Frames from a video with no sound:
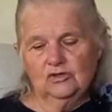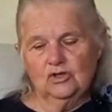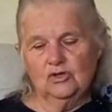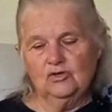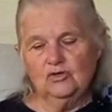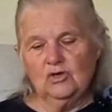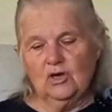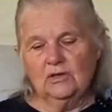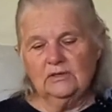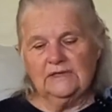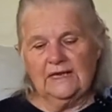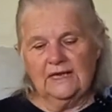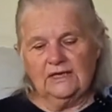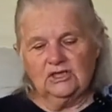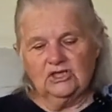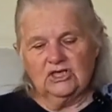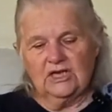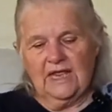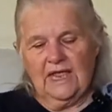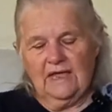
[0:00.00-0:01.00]
So you don't
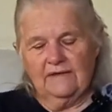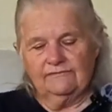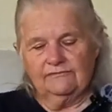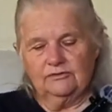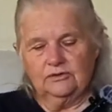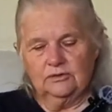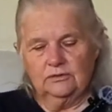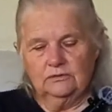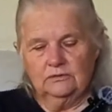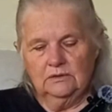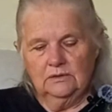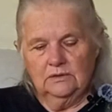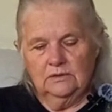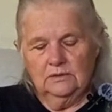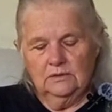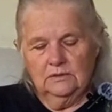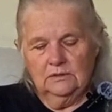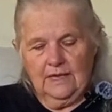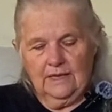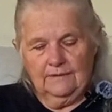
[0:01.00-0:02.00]
actually have to
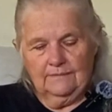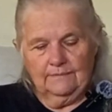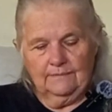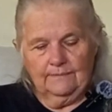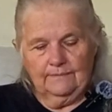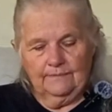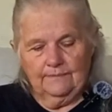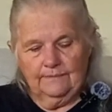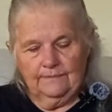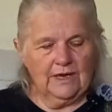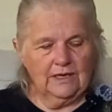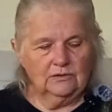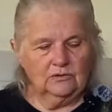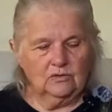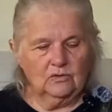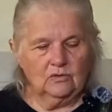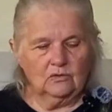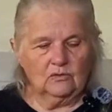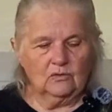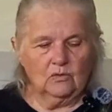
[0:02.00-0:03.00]

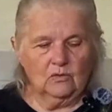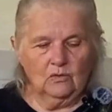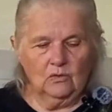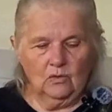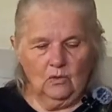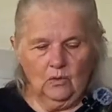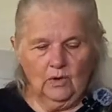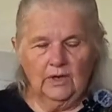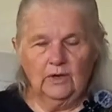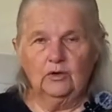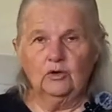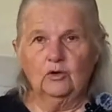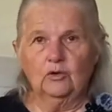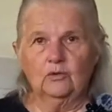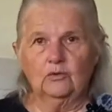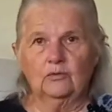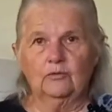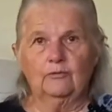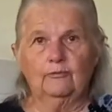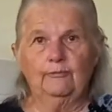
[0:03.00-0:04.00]
pan cook or oil
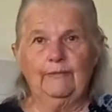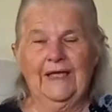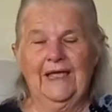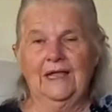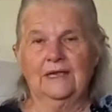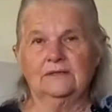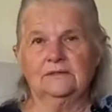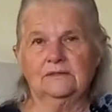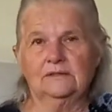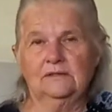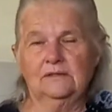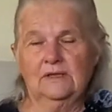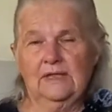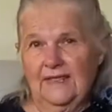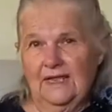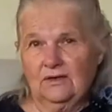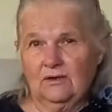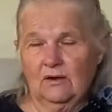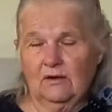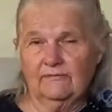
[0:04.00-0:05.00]
your pans
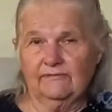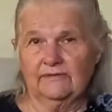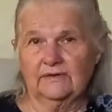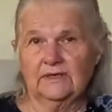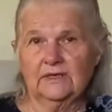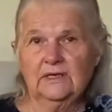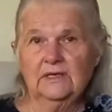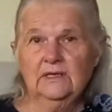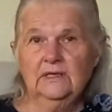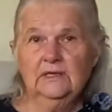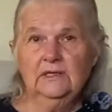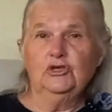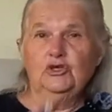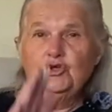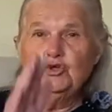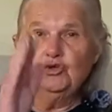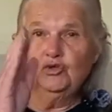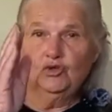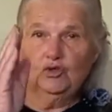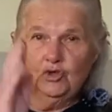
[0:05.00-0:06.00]
that often,
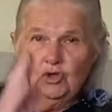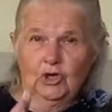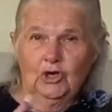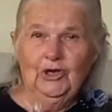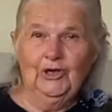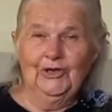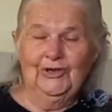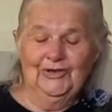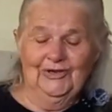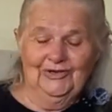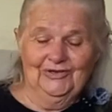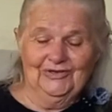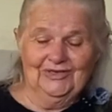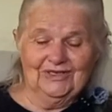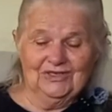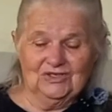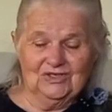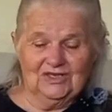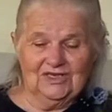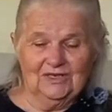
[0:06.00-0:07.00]
but you do
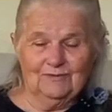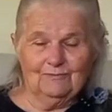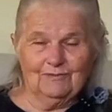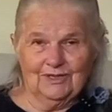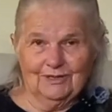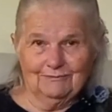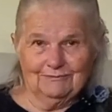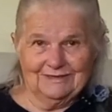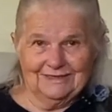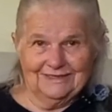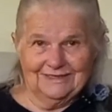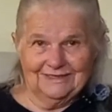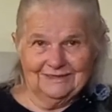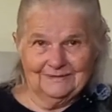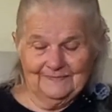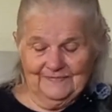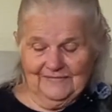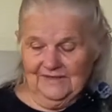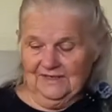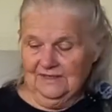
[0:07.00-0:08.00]
need to keep them
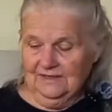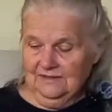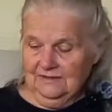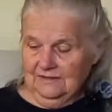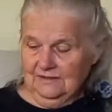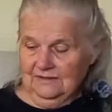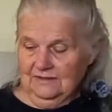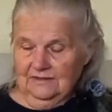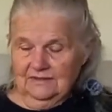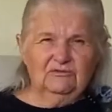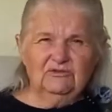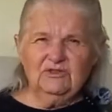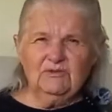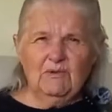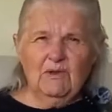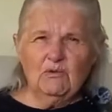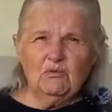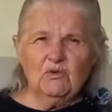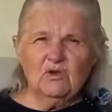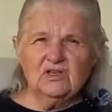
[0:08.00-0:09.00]
clean.
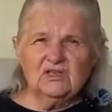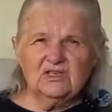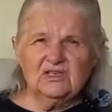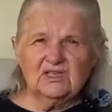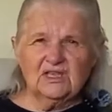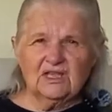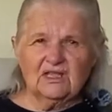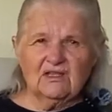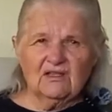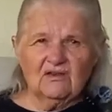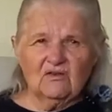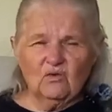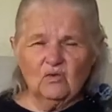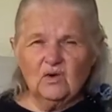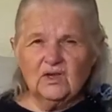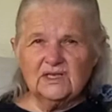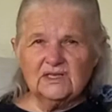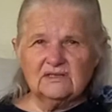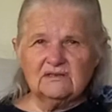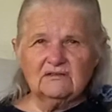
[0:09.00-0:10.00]
What's my worst thing?
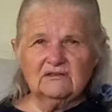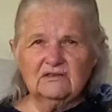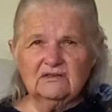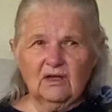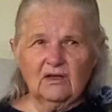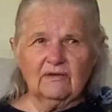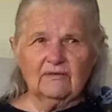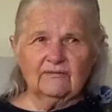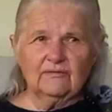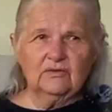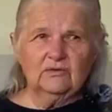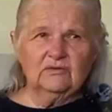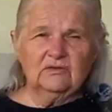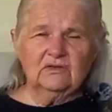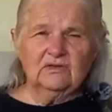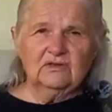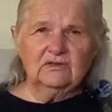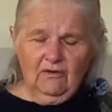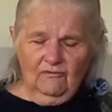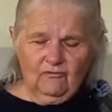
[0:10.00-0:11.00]
Always start
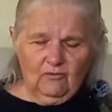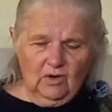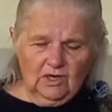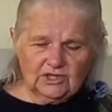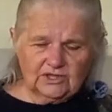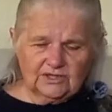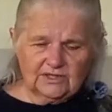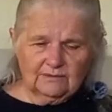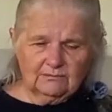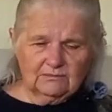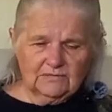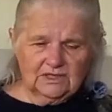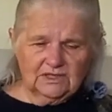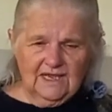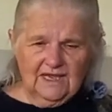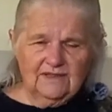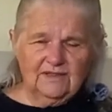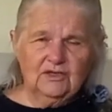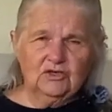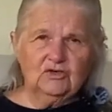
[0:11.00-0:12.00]
food, half wash them,
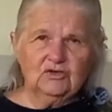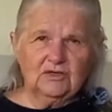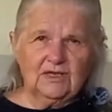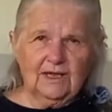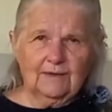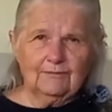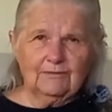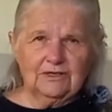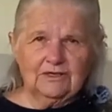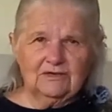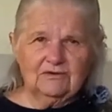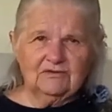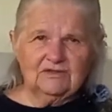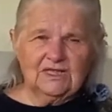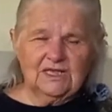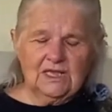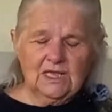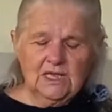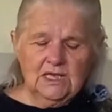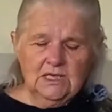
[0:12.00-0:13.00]
and then you come and
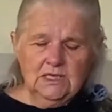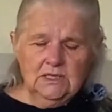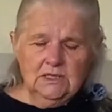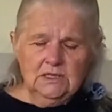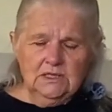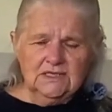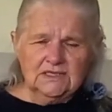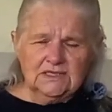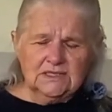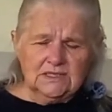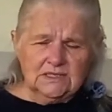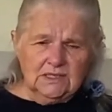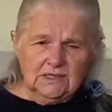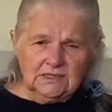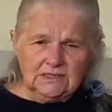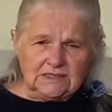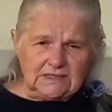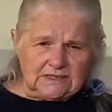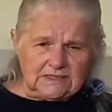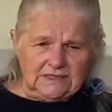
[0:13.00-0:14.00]
you think, this is
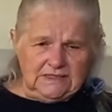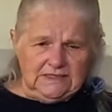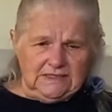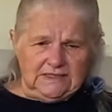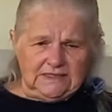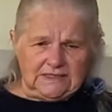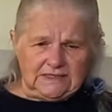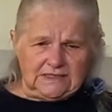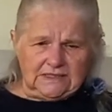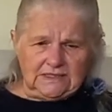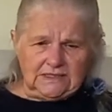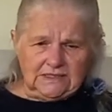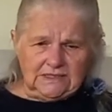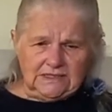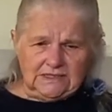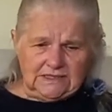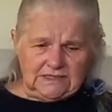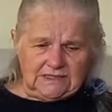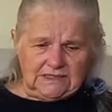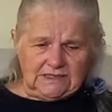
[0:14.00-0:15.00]
not clean, this is
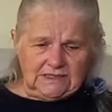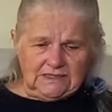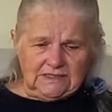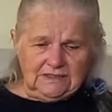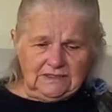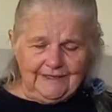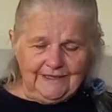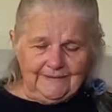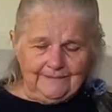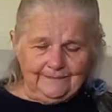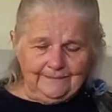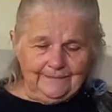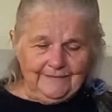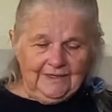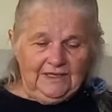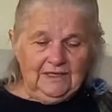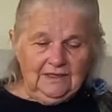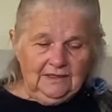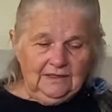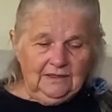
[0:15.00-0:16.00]
dirty. But
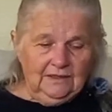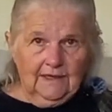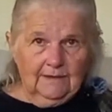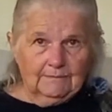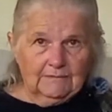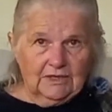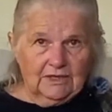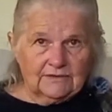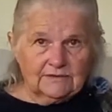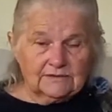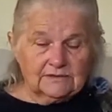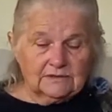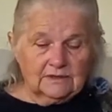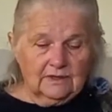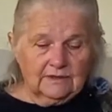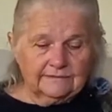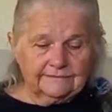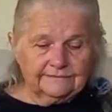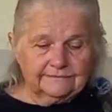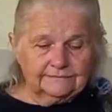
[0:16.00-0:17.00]
I'm now the
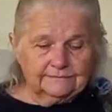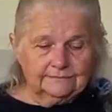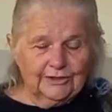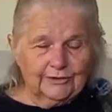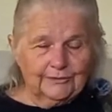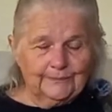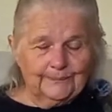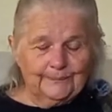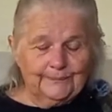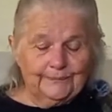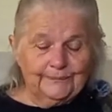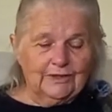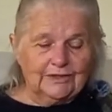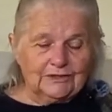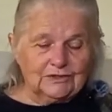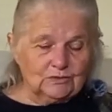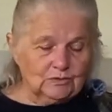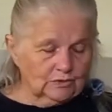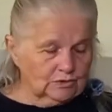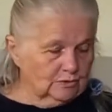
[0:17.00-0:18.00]
staff, so
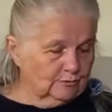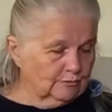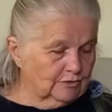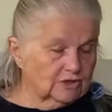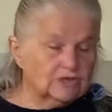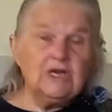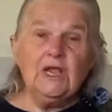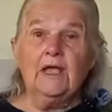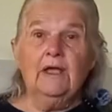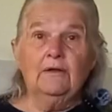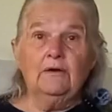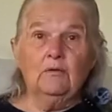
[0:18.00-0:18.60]
practice what you preach.